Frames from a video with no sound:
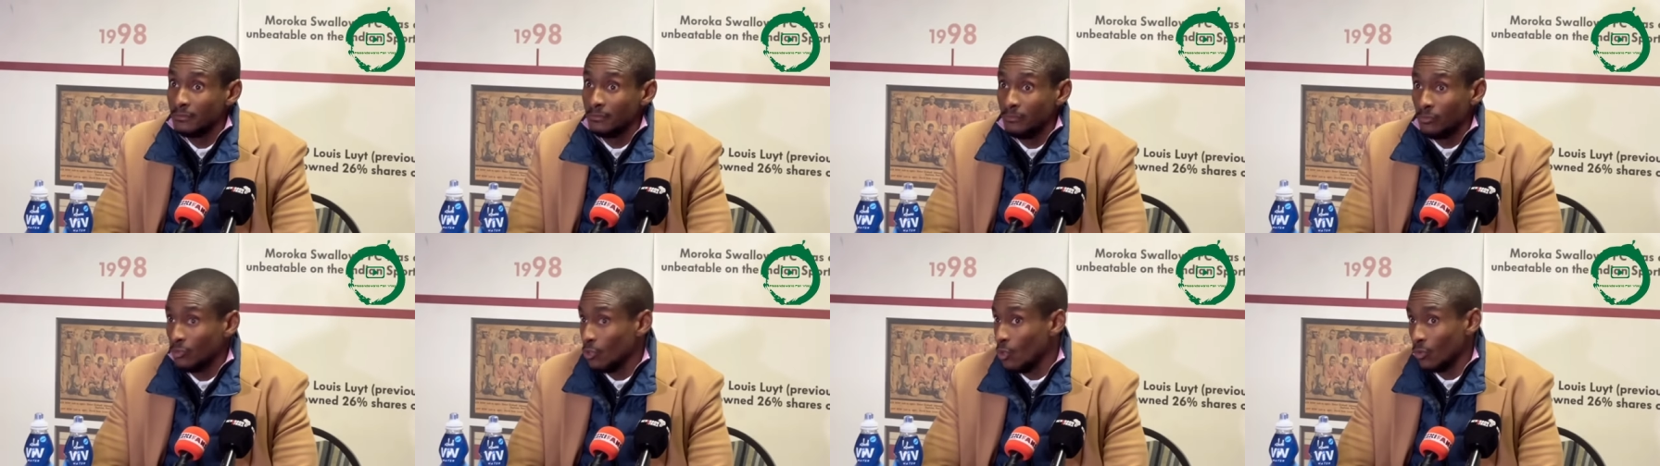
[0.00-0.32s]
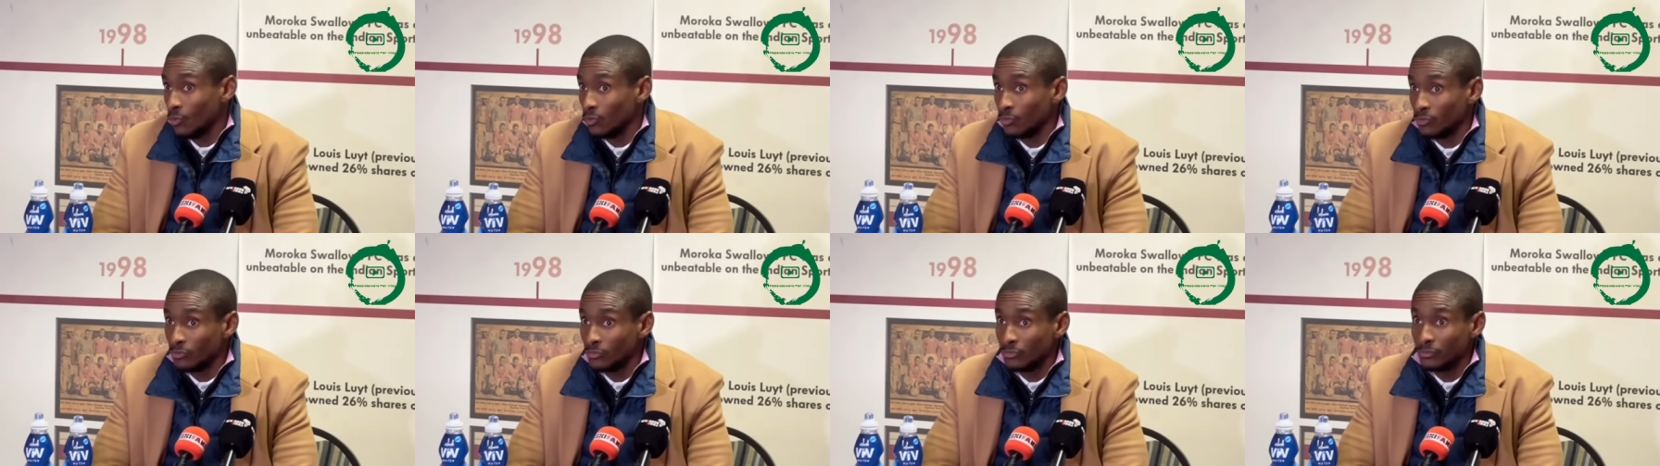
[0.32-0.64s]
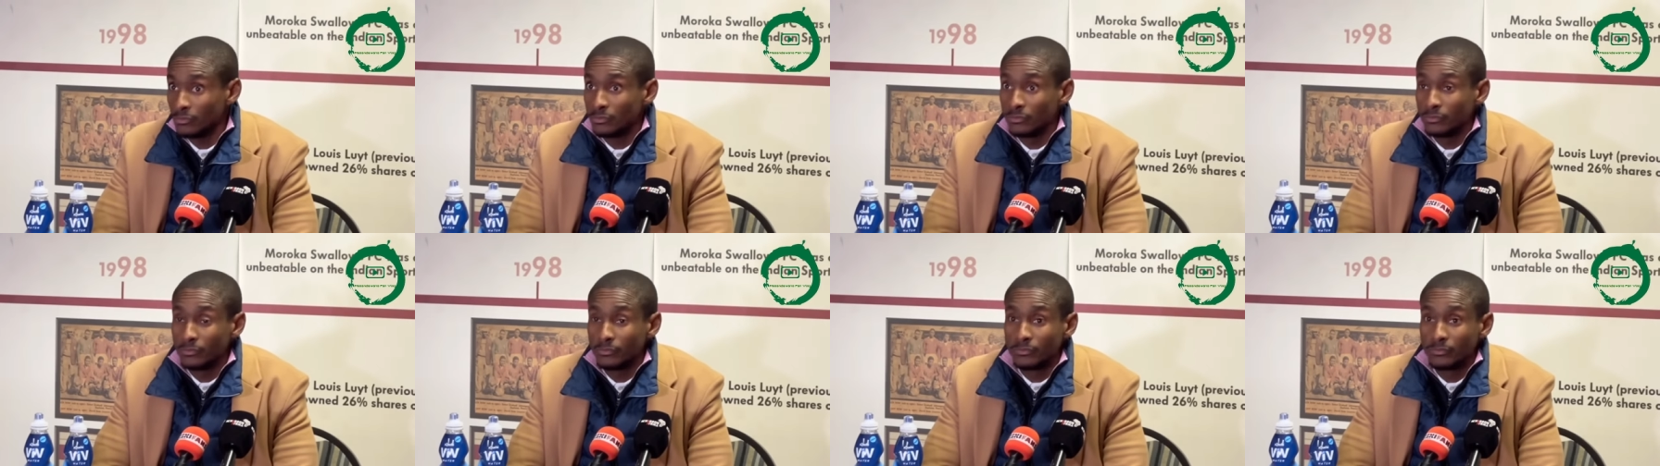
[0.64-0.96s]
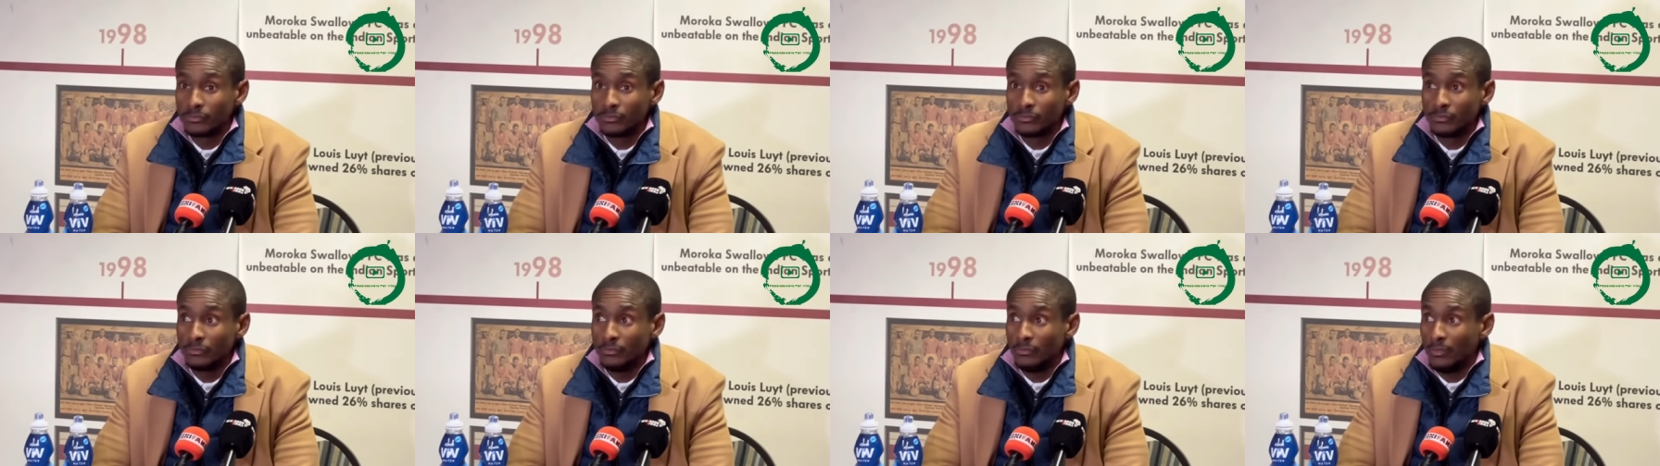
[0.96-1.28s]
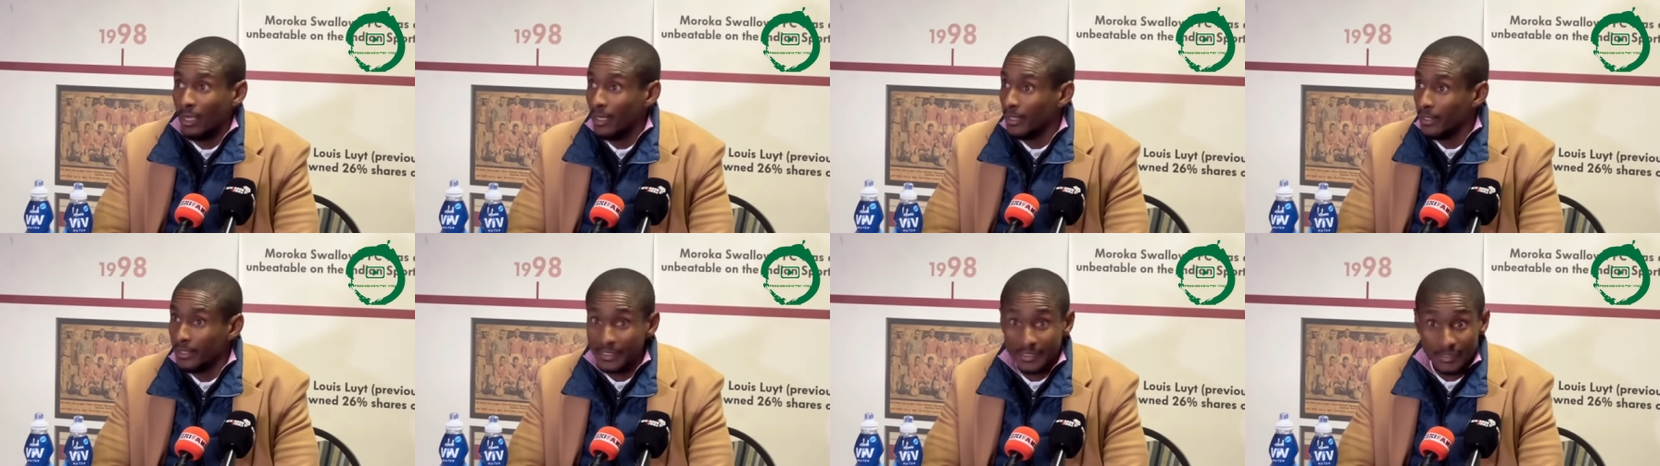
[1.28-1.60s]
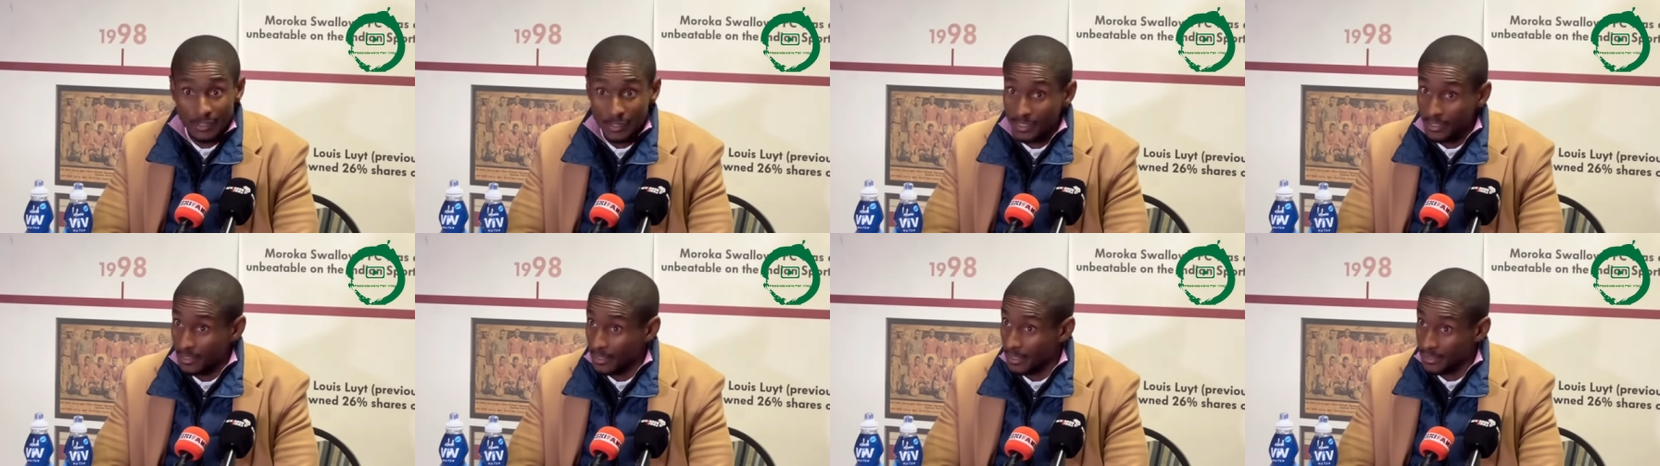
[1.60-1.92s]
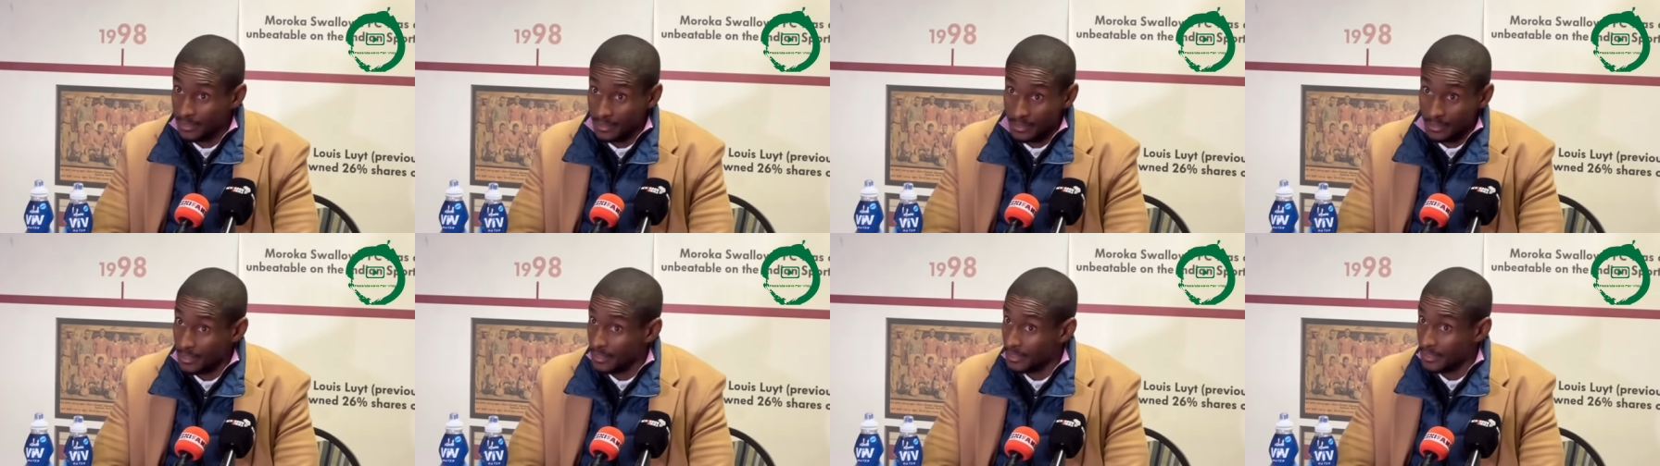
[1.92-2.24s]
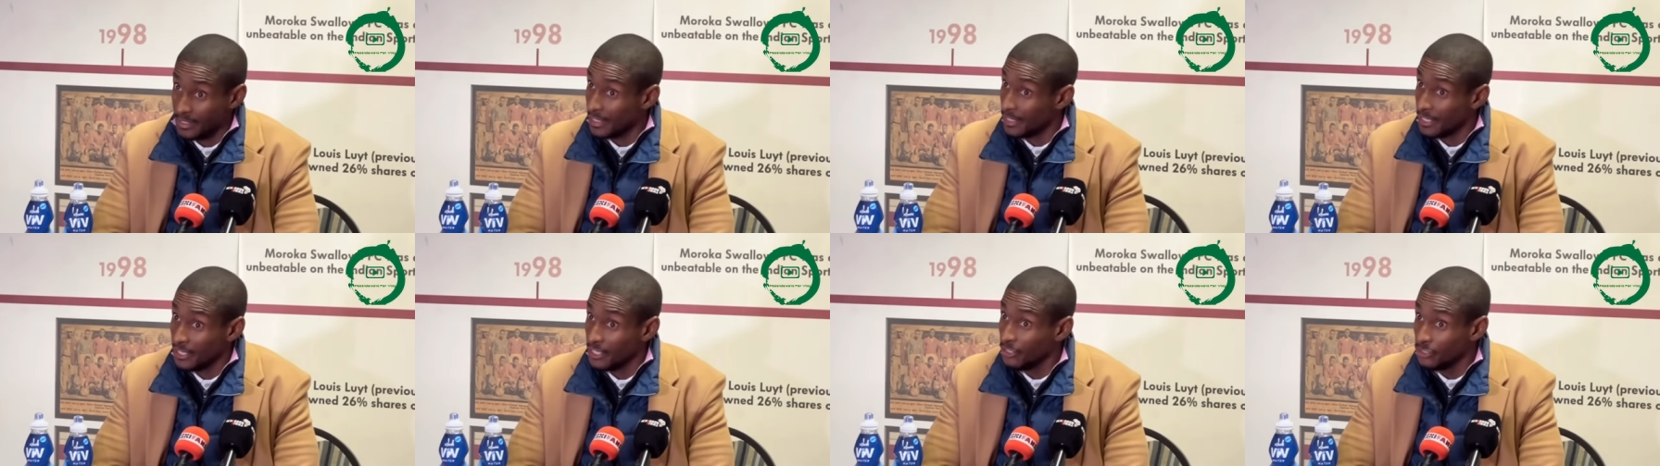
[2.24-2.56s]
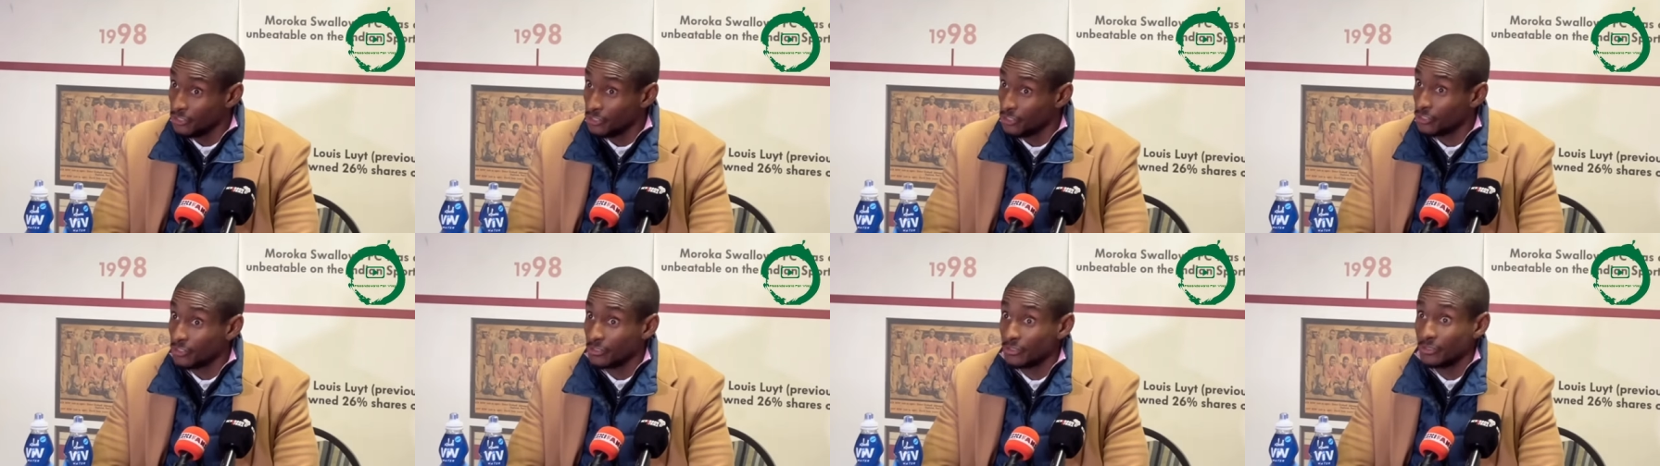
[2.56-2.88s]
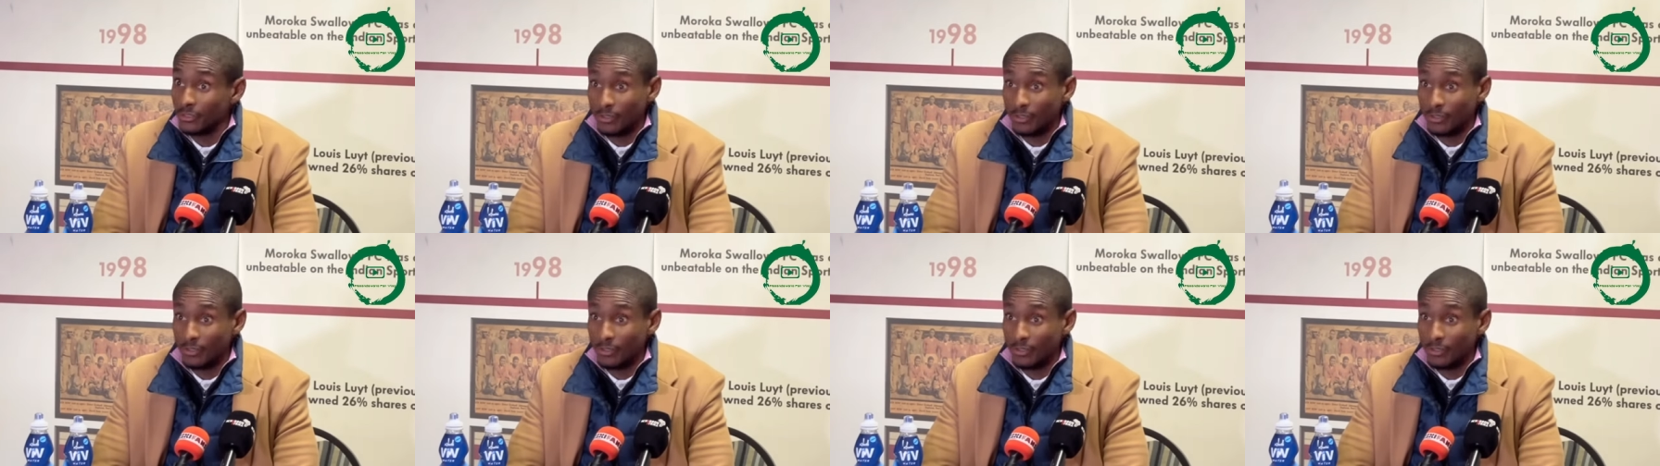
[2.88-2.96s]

No and it is, is an inch,